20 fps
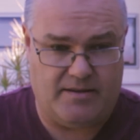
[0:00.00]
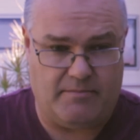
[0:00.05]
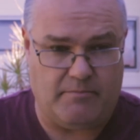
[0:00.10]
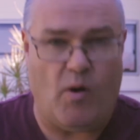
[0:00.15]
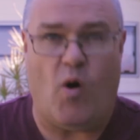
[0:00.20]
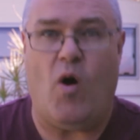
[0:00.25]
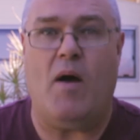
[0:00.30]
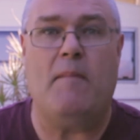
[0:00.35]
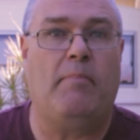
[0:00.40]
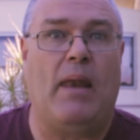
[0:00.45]

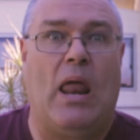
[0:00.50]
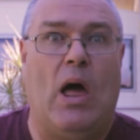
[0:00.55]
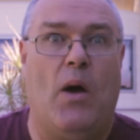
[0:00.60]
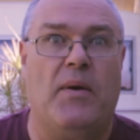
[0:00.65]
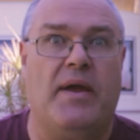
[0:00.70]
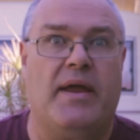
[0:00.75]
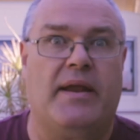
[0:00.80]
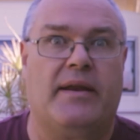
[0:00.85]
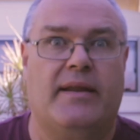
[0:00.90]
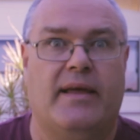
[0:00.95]

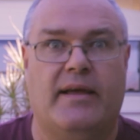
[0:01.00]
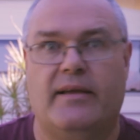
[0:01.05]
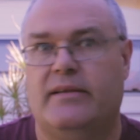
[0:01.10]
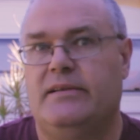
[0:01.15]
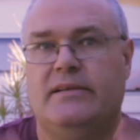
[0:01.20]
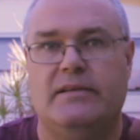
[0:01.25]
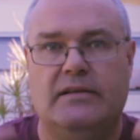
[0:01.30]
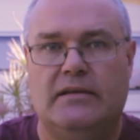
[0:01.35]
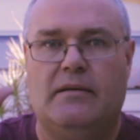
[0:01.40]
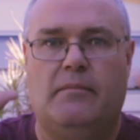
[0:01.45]
Mind-blowing,
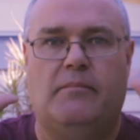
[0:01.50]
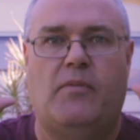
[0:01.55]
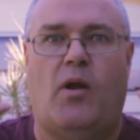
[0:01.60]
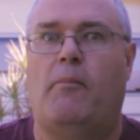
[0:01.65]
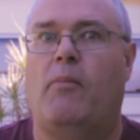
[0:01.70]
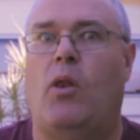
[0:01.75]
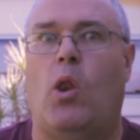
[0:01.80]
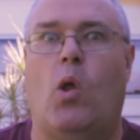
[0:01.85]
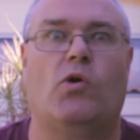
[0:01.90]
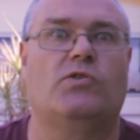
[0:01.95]

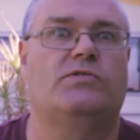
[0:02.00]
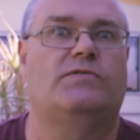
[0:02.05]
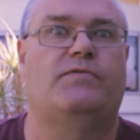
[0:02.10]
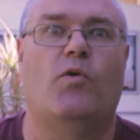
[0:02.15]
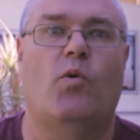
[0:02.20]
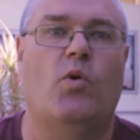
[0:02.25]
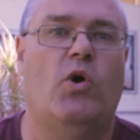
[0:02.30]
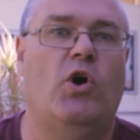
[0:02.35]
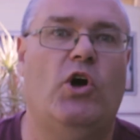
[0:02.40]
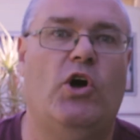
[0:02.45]
I'm lost
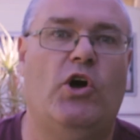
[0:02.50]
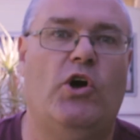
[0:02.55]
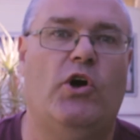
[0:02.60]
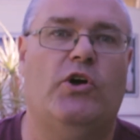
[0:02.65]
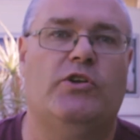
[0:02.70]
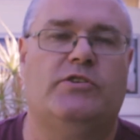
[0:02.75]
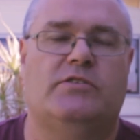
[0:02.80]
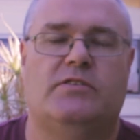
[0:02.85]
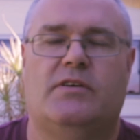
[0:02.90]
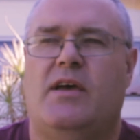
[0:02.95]
for
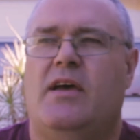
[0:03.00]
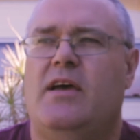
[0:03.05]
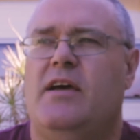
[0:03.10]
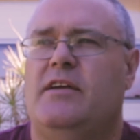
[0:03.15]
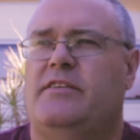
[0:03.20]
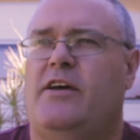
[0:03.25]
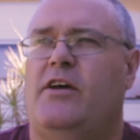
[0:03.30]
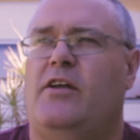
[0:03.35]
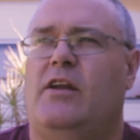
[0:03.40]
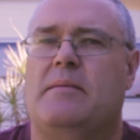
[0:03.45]
words,
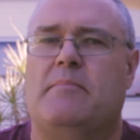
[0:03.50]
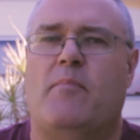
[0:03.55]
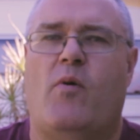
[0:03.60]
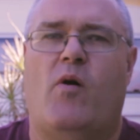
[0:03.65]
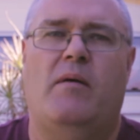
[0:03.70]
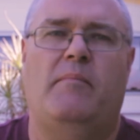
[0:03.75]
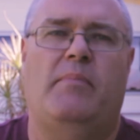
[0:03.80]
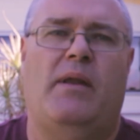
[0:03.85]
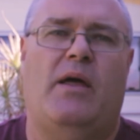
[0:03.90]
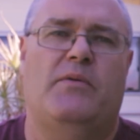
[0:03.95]
totally
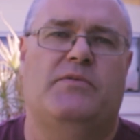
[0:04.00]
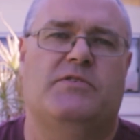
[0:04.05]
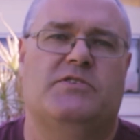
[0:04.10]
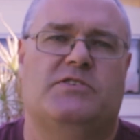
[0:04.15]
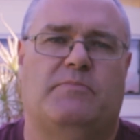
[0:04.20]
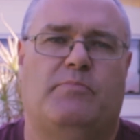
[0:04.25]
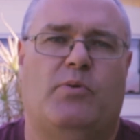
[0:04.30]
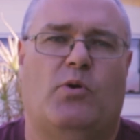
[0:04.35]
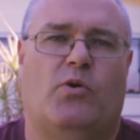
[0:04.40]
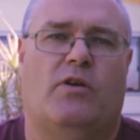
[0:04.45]
mind-blowing the
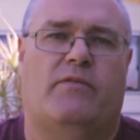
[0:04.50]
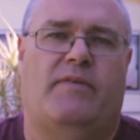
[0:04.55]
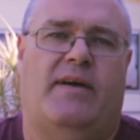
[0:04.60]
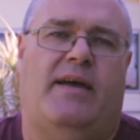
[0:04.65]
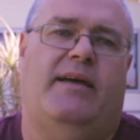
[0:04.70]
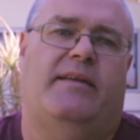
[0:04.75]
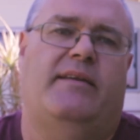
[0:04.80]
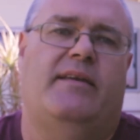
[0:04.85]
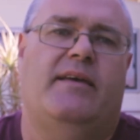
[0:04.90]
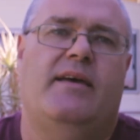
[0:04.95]
support I've
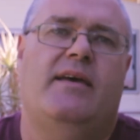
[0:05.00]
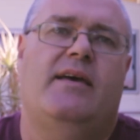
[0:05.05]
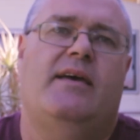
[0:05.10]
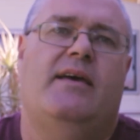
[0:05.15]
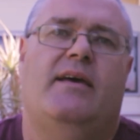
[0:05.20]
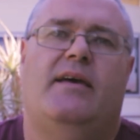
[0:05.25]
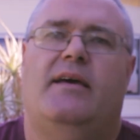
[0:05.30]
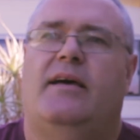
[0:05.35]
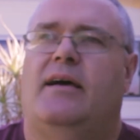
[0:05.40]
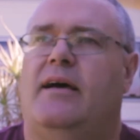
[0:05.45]

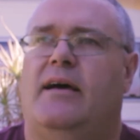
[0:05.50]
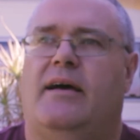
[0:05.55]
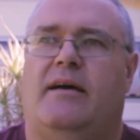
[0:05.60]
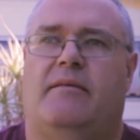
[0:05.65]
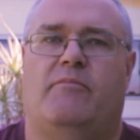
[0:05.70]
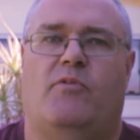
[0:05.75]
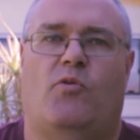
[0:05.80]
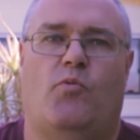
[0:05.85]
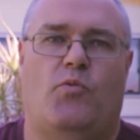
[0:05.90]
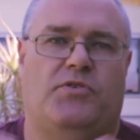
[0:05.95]

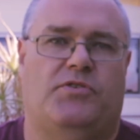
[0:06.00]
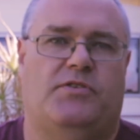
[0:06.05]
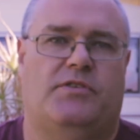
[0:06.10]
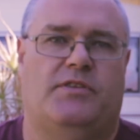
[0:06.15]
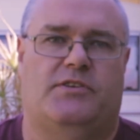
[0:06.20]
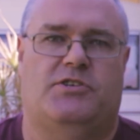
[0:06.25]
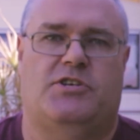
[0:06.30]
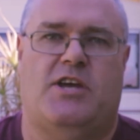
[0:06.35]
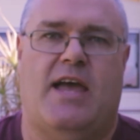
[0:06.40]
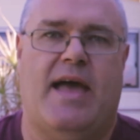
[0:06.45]
had with
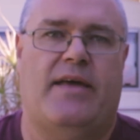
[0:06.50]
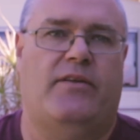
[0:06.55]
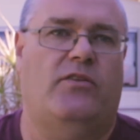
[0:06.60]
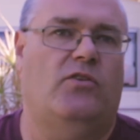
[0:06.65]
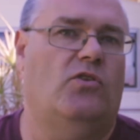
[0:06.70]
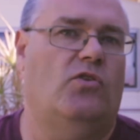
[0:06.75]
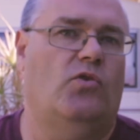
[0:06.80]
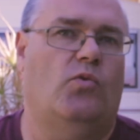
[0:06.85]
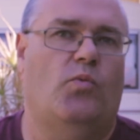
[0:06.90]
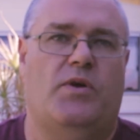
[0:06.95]
the
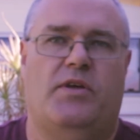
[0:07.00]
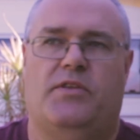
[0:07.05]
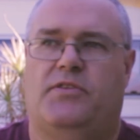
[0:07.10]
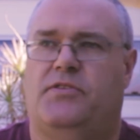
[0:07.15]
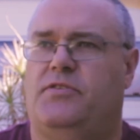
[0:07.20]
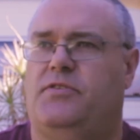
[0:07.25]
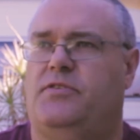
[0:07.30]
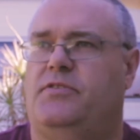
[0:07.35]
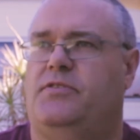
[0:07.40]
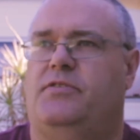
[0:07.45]
channel, with
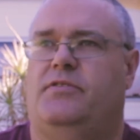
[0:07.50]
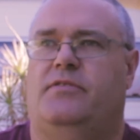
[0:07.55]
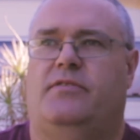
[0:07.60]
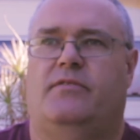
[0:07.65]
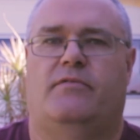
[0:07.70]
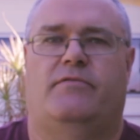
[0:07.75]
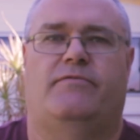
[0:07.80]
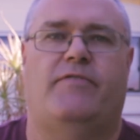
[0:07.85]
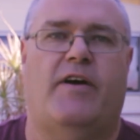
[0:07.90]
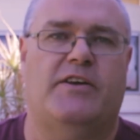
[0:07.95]

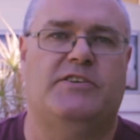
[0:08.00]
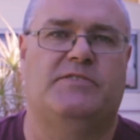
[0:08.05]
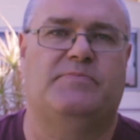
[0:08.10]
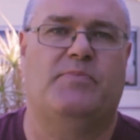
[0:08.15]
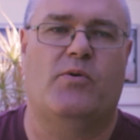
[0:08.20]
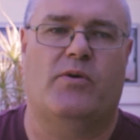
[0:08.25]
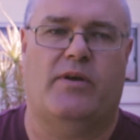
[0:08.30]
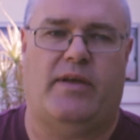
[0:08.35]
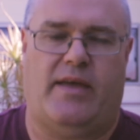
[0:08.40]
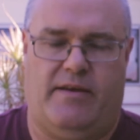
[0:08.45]

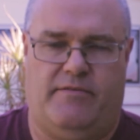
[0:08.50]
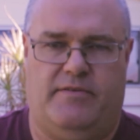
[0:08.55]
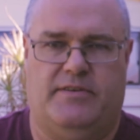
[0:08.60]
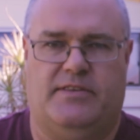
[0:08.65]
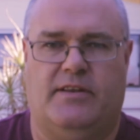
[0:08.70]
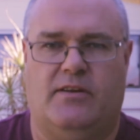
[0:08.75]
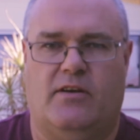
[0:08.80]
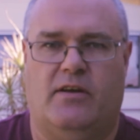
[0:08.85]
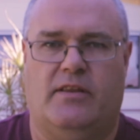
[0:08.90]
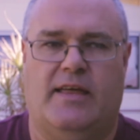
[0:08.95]
Facebook,
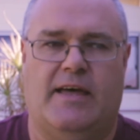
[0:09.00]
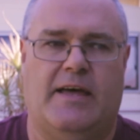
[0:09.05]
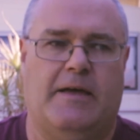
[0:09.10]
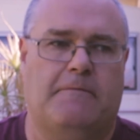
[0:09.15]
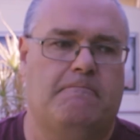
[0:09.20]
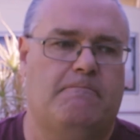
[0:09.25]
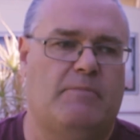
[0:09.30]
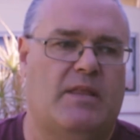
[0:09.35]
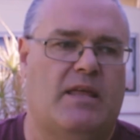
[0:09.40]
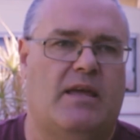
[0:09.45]
everything like that.